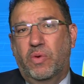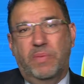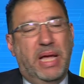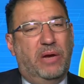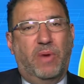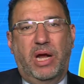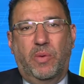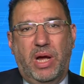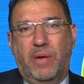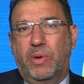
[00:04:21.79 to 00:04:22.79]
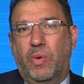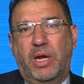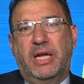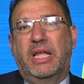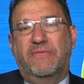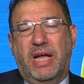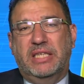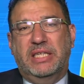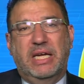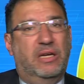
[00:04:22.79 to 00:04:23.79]
We made it right away. We wanted to get
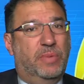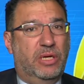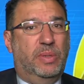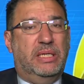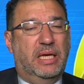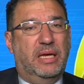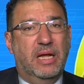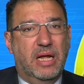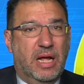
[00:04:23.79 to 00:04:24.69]
vaccinated. We knew we did.